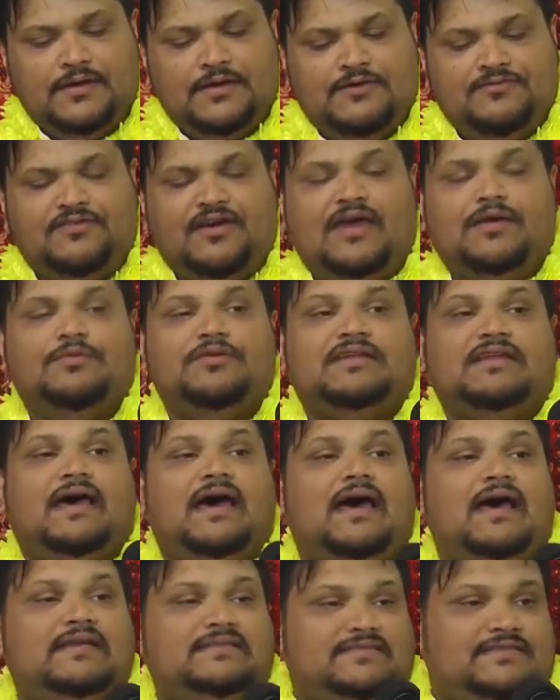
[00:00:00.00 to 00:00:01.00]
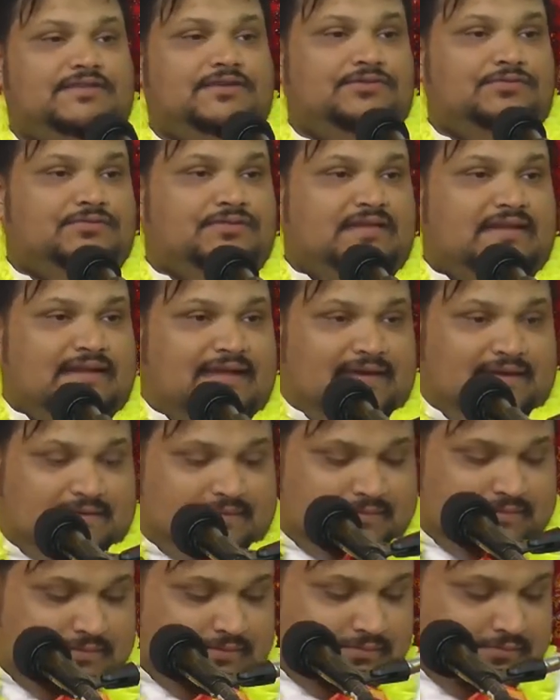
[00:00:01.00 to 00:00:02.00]
If I were to ask you tonight,
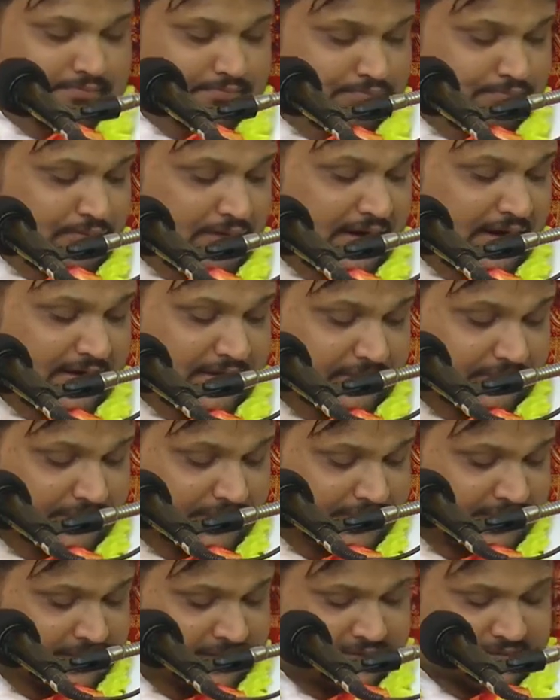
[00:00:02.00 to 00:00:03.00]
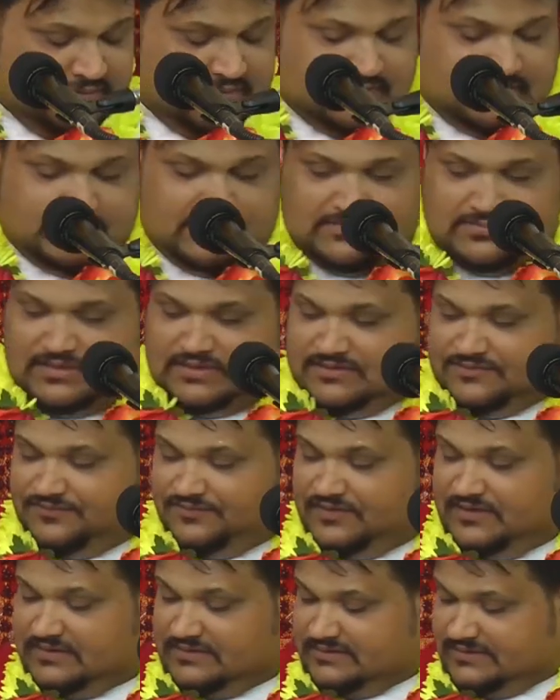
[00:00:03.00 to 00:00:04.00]
prior to reading this, this
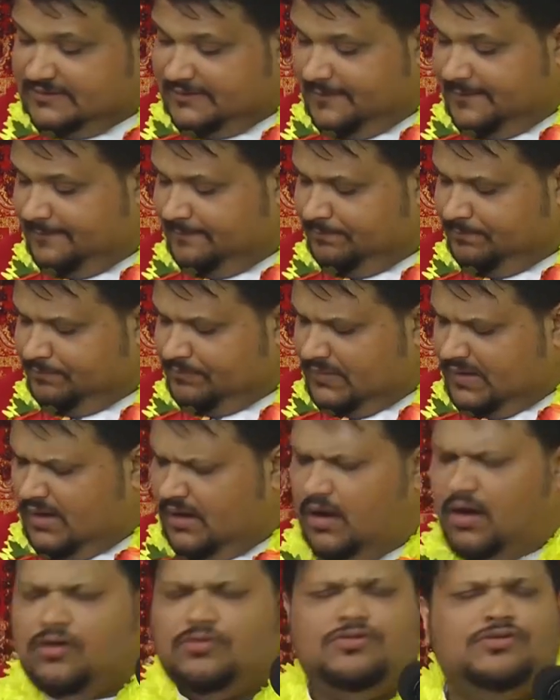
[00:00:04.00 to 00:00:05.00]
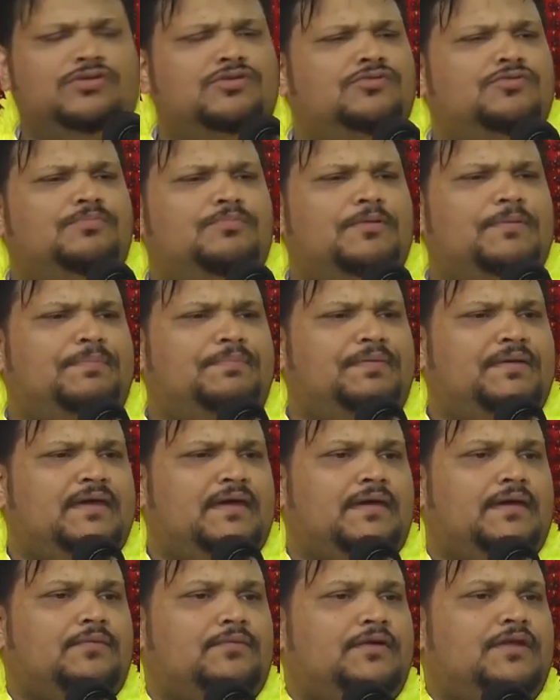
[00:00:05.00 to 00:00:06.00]
verse, how do you
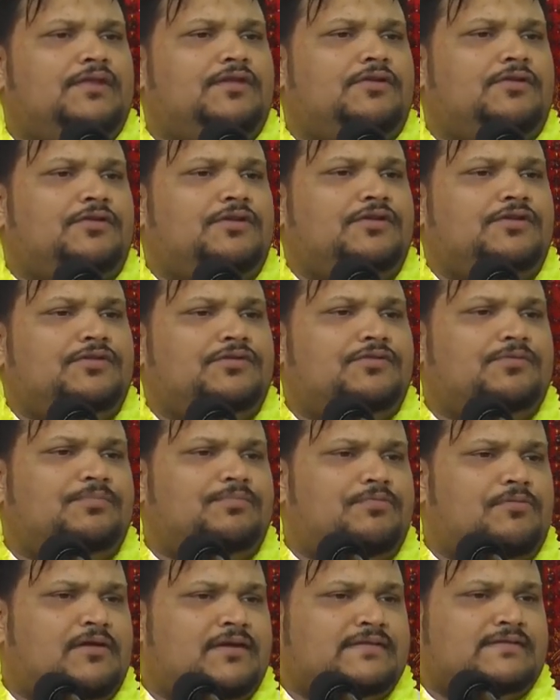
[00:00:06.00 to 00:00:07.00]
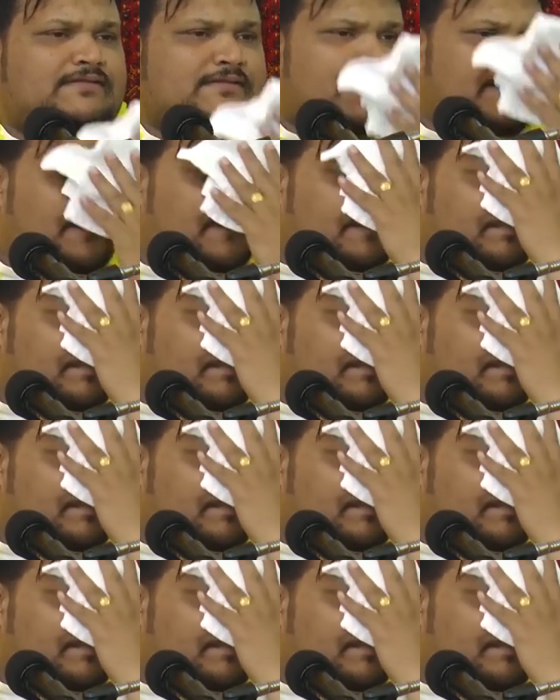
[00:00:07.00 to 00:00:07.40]
prepare when you're going to do prayers?